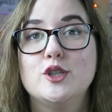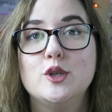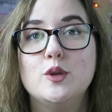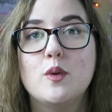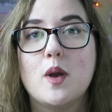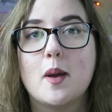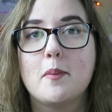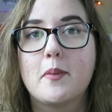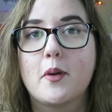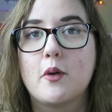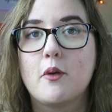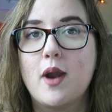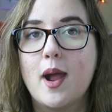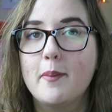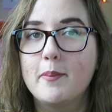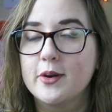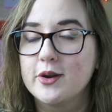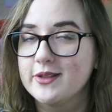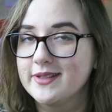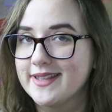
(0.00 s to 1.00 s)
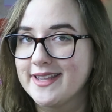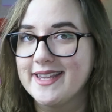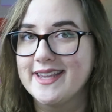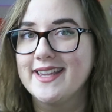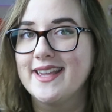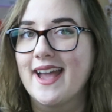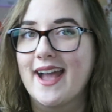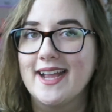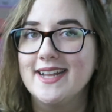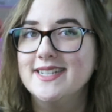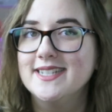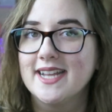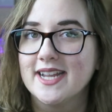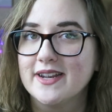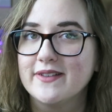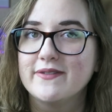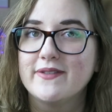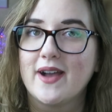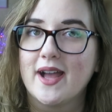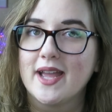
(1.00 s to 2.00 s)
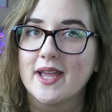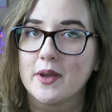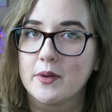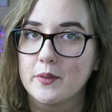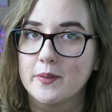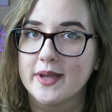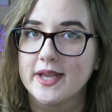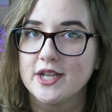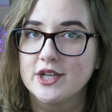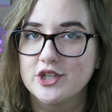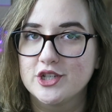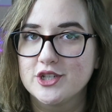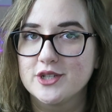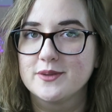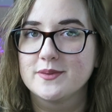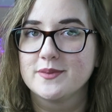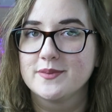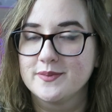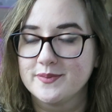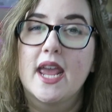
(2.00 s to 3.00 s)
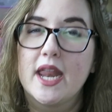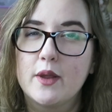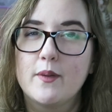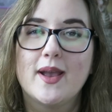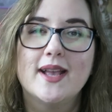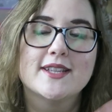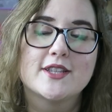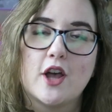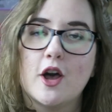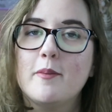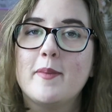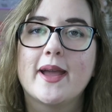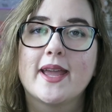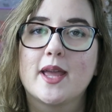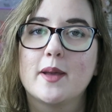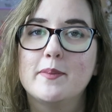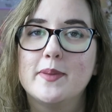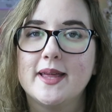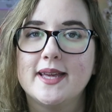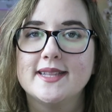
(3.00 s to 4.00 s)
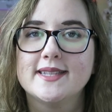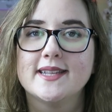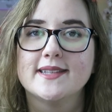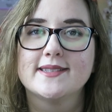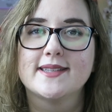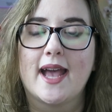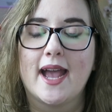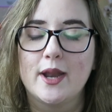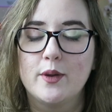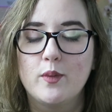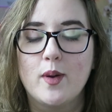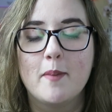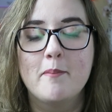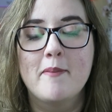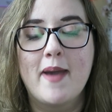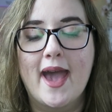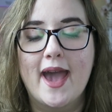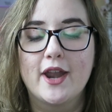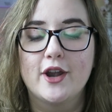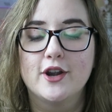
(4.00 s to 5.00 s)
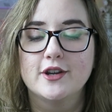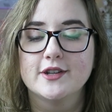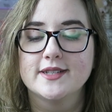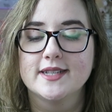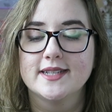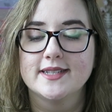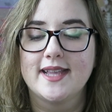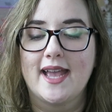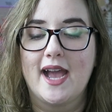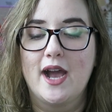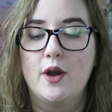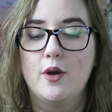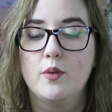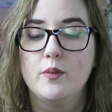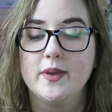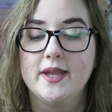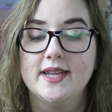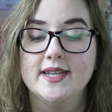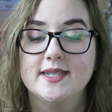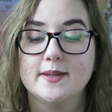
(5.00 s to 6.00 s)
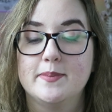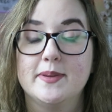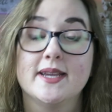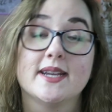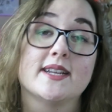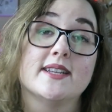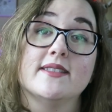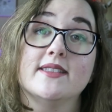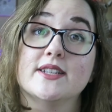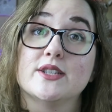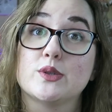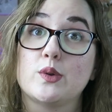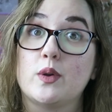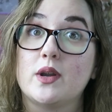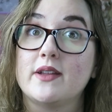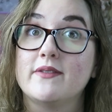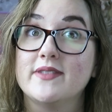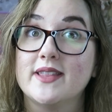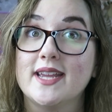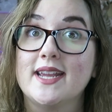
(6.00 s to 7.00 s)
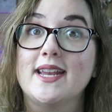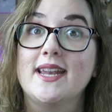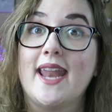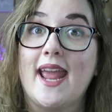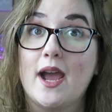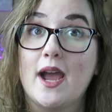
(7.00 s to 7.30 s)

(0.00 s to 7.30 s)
to properly identify a witch. Anyways, all my complaints aside, what matters is how we depict this sort of thing